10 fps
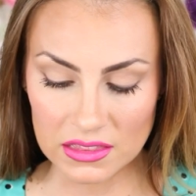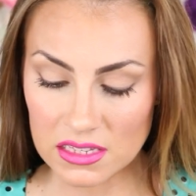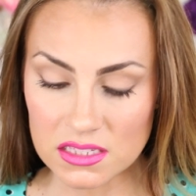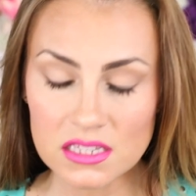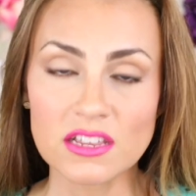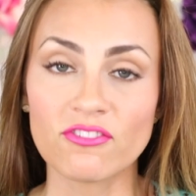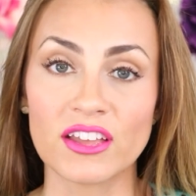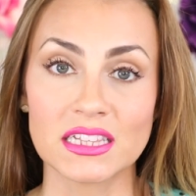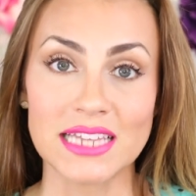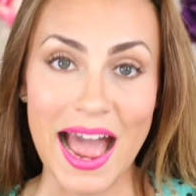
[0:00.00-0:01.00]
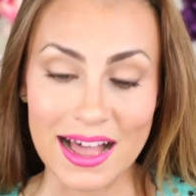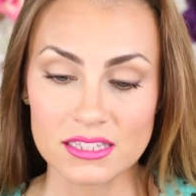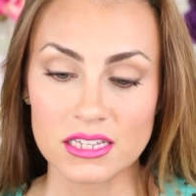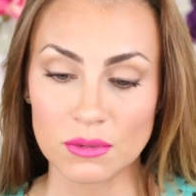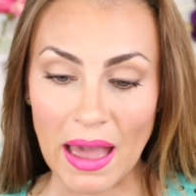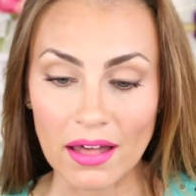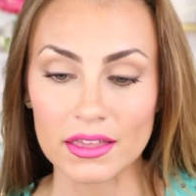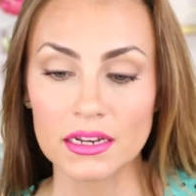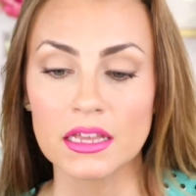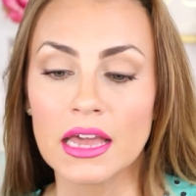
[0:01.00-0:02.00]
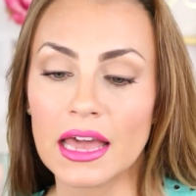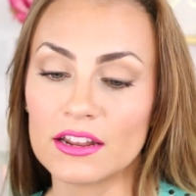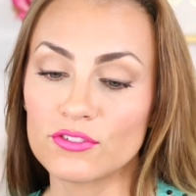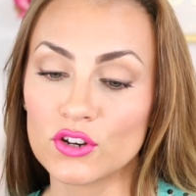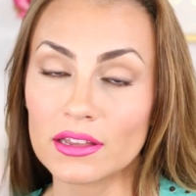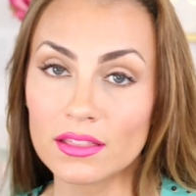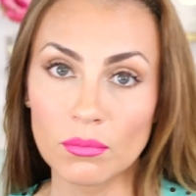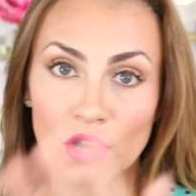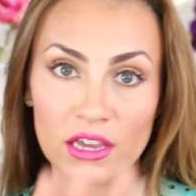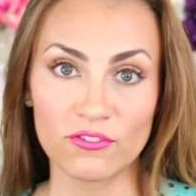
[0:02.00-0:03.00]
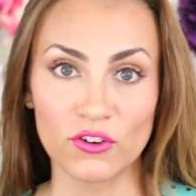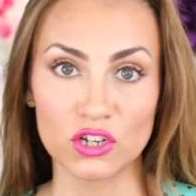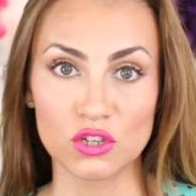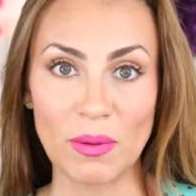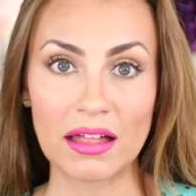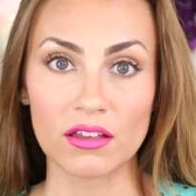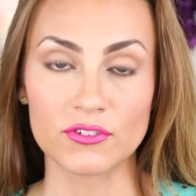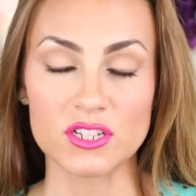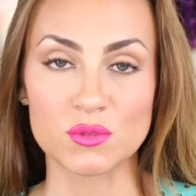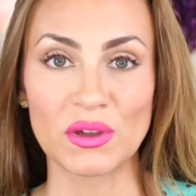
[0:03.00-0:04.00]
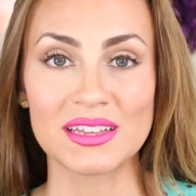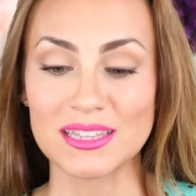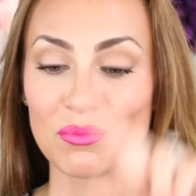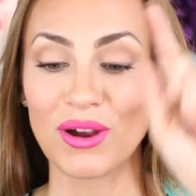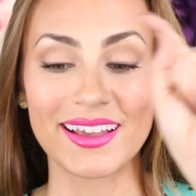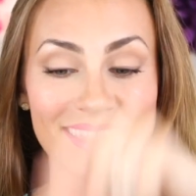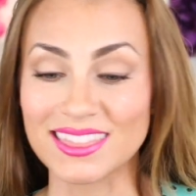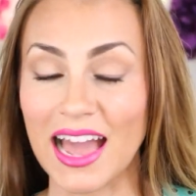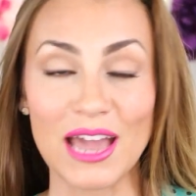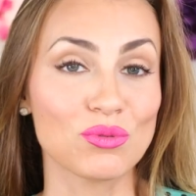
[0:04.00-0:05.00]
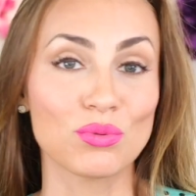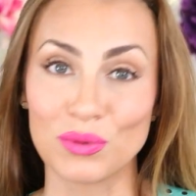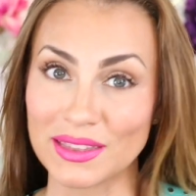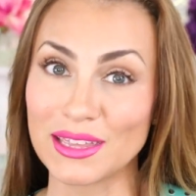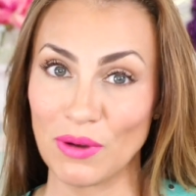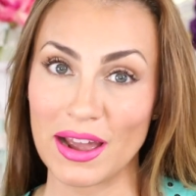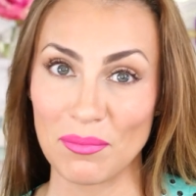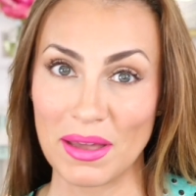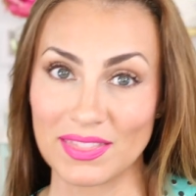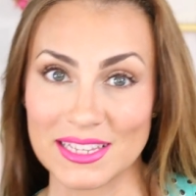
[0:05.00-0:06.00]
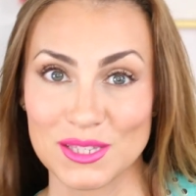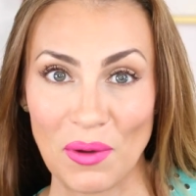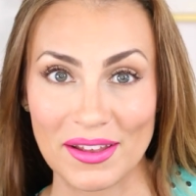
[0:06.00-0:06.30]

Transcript: This is a fantastic palette, and if you're in the market for a new palette for spring and summer, I really recommend this